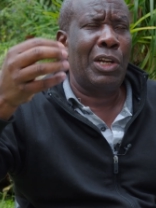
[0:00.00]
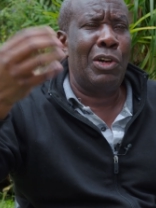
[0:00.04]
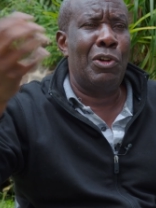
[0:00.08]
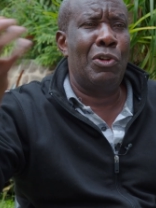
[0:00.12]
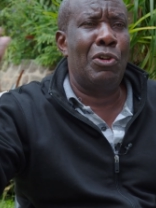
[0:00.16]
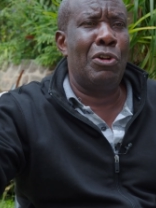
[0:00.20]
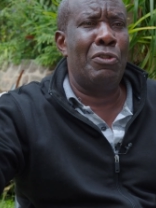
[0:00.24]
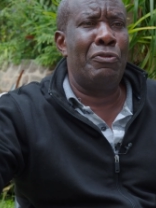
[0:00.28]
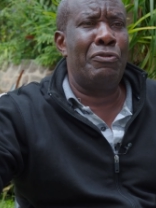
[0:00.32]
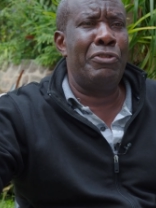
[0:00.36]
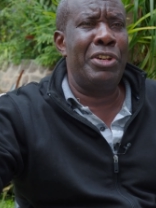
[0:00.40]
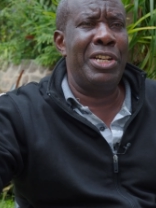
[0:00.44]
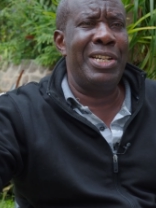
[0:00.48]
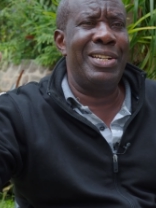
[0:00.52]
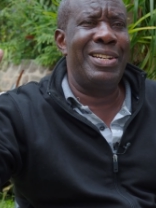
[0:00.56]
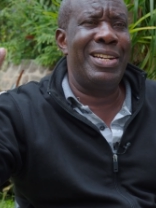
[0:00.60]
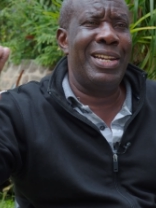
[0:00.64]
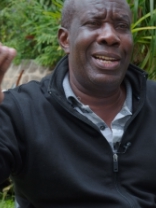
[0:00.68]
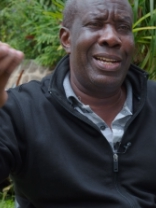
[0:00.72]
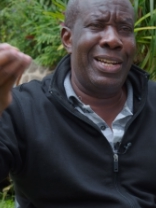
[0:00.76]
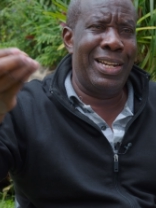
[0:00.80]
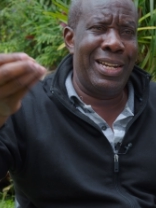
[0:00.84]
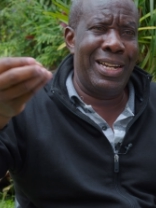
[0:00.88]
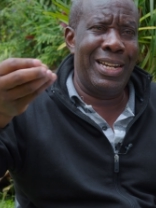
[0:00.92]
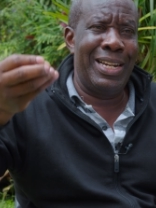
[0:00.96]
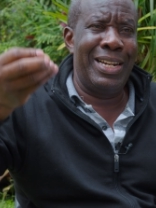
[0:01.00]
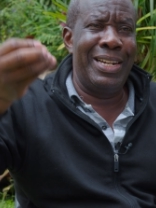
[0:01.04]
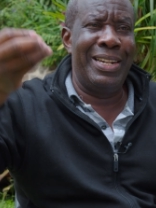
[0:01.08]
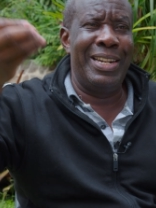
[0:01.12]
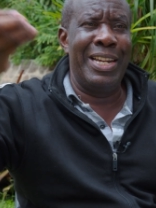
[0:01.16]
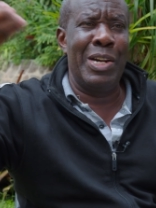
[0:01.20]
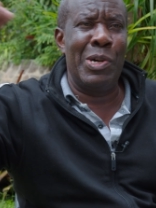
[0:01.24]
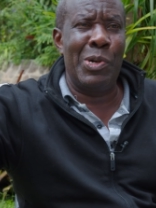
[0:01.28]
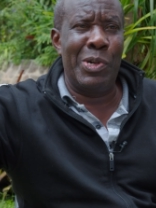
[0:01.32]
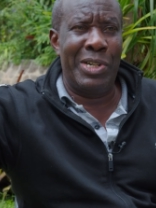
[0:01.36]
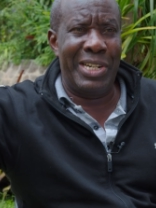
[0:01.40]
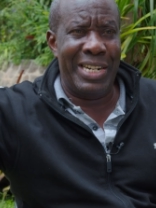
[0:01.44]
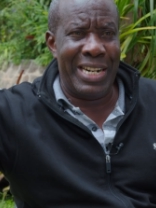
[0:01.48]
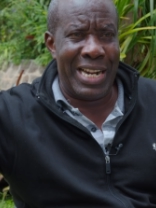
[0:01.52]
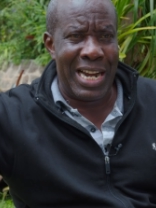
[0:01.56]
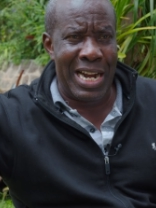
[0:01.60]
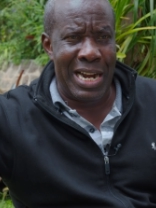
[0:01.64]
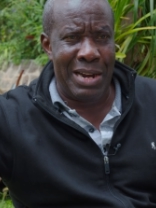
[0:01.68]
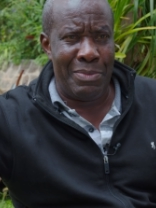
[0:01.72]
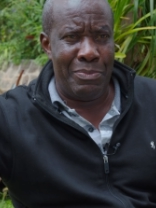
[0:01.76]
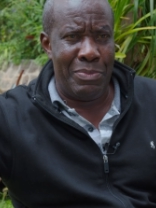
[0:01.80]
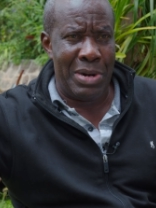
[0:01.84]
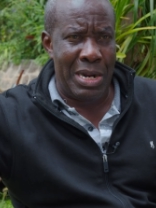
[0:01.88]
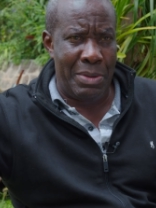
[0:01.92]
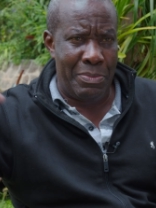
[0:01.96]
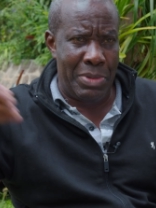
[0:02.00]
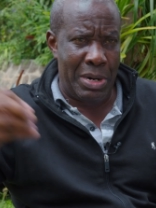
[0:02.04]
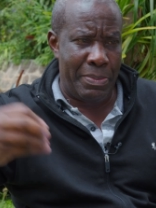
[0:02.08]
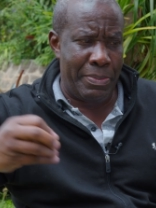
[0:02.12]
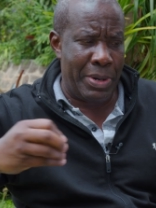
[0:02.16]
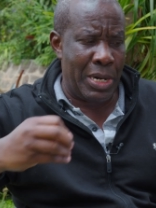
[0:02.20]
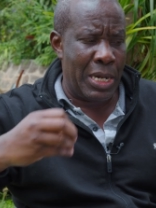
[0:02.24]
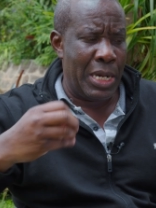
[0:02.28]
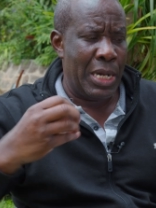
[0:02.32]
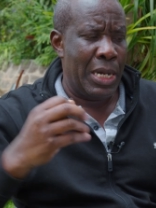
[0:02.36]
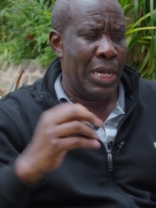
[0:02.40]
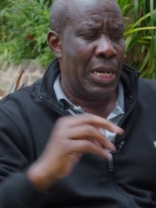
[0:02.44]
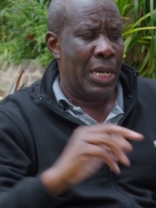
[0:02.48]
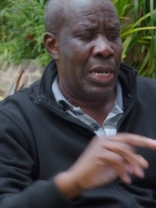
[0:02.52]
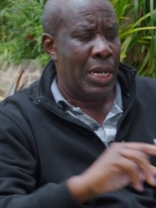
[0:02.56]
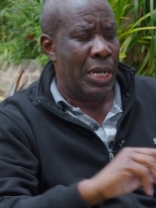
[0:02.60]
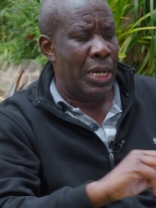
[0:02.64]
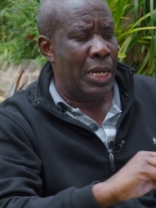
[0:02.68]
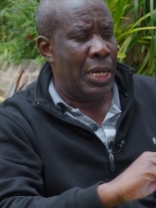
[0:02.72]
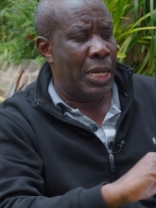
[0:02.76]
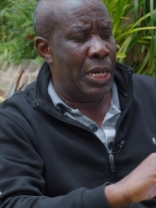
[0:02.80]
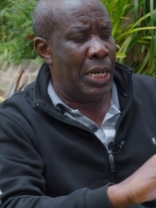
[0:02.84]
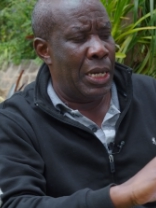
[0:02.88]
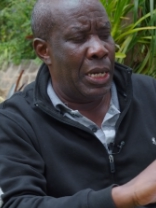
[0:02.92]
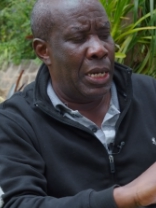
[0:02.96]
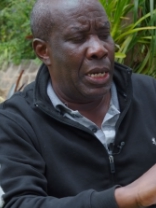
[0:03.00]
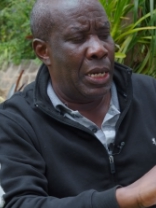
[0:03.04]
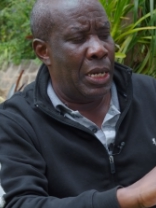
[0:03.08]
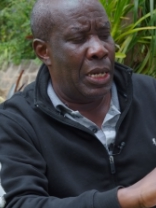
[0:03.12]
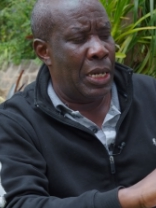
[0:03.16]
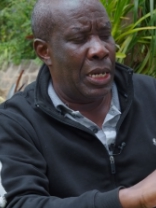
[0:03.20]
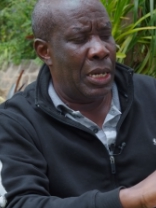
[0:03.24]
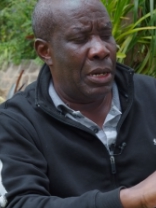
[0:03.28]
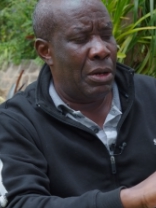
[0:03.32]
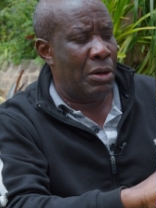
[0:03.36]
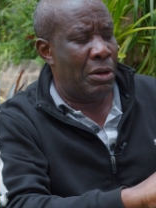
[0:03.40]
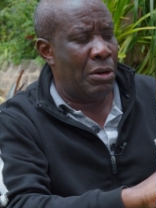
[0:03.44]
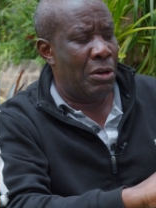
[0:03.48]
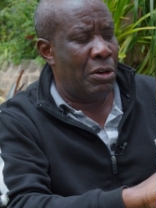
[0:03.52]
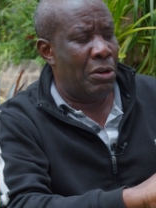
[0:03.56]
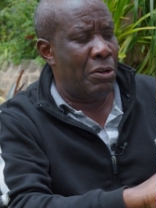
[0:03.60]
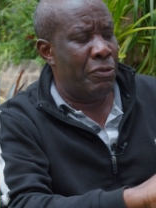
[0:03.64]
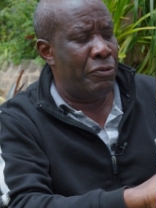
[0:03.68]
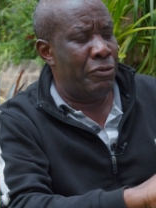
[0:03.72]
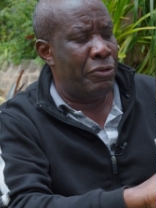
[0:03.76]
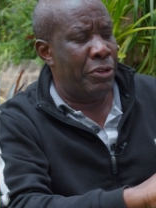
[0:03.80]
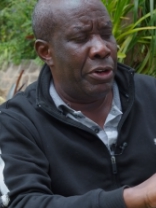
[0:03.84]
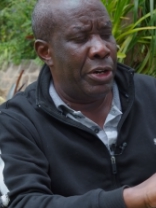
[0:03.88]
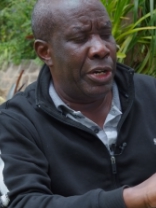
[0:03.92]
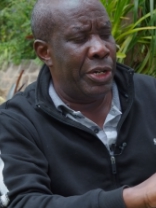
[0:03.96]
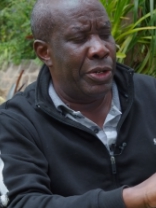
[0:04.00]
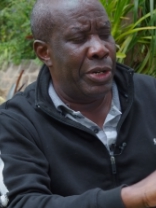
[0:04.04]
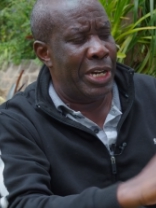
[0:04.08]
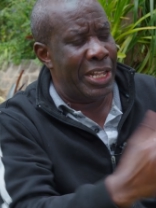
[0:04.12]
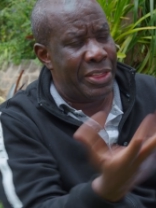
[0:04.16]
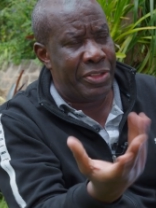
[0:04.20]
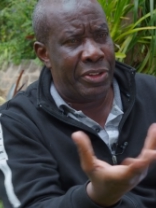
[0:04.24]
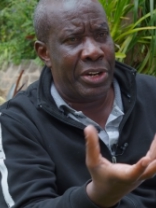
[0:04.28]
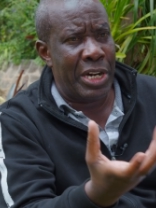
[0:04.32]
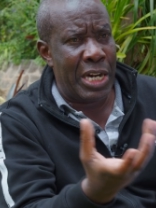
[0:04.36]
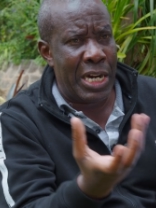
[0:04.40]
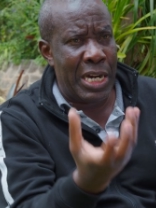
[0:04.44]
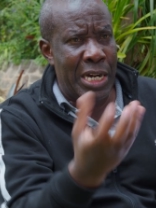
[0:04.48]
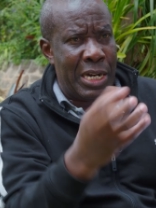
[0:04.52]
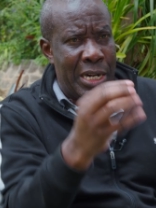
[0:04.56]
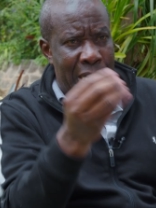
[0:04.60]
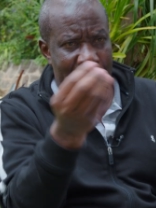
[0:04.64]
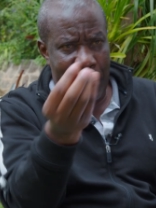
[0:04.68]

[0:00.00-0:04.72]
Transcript: COVID Delta, blah blah blah, of urethra